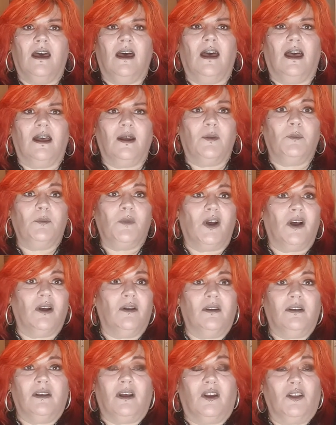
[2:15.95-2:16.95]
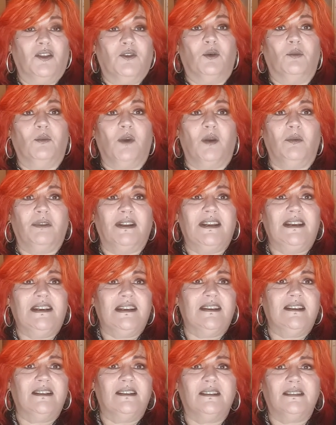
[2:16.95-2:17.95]
I thought my
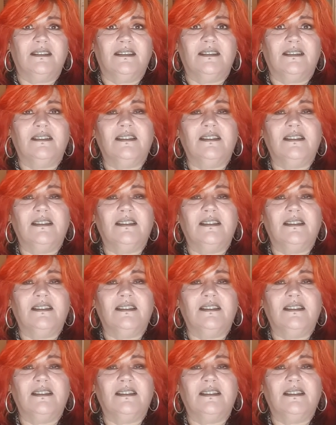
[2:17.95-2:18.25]
blending